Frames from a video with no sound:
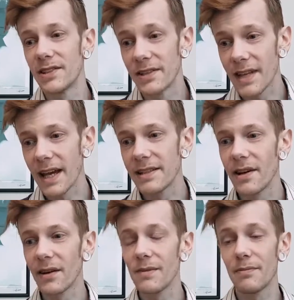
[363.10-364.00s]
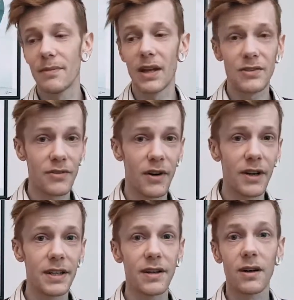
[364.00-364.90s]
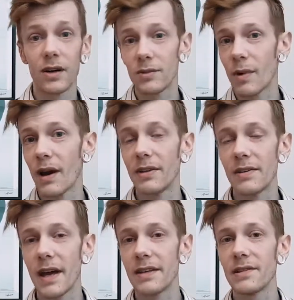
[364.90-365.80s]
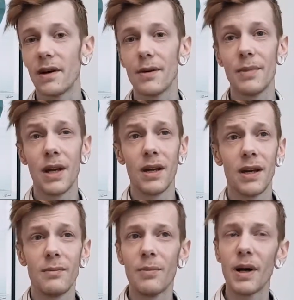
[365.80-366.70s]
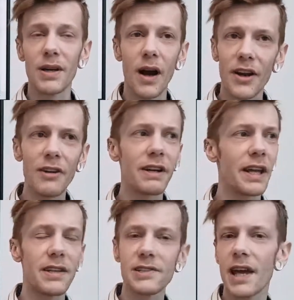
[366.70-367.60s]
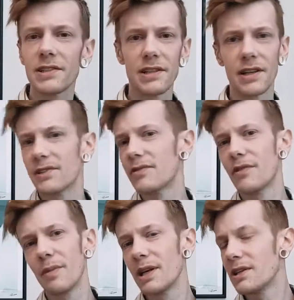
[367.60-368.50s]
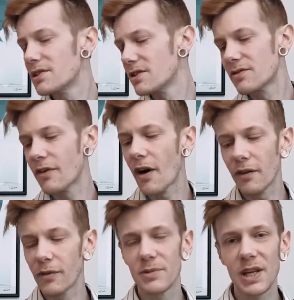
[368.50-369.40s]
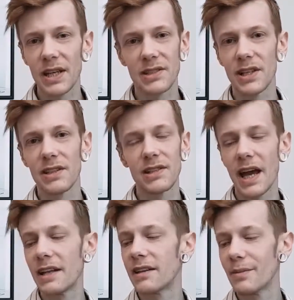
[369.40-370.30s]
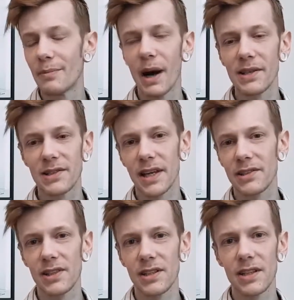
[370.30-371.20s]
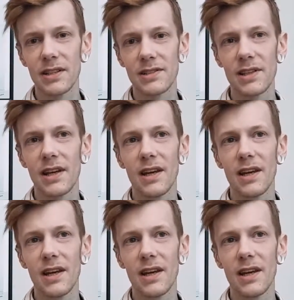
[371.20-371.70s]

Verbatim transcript: the daytime. That's fine. I'd wear it in the daytime but I don't get the sexiness. For me, this is far from sexy. It's anything but sexy. It's,